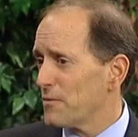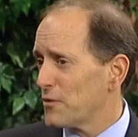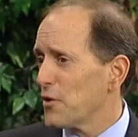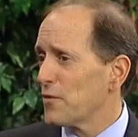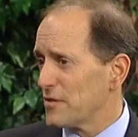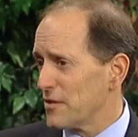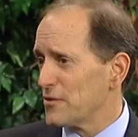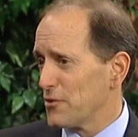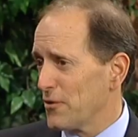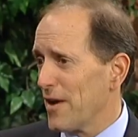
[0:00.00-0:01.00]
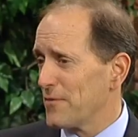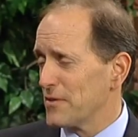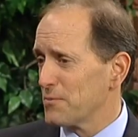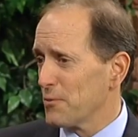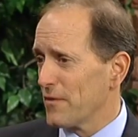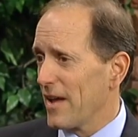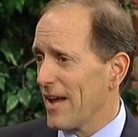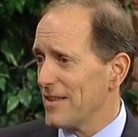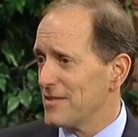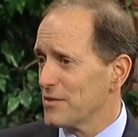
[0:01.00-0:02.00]
services your office
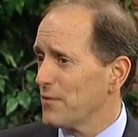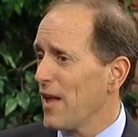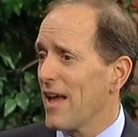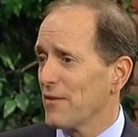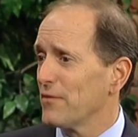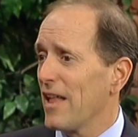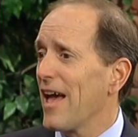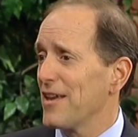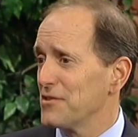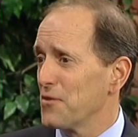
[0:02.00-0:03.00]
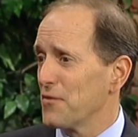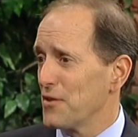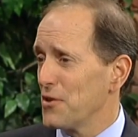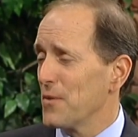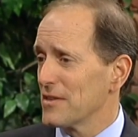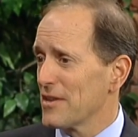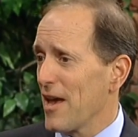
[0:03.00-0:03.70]
provides is flying flags over the U.S.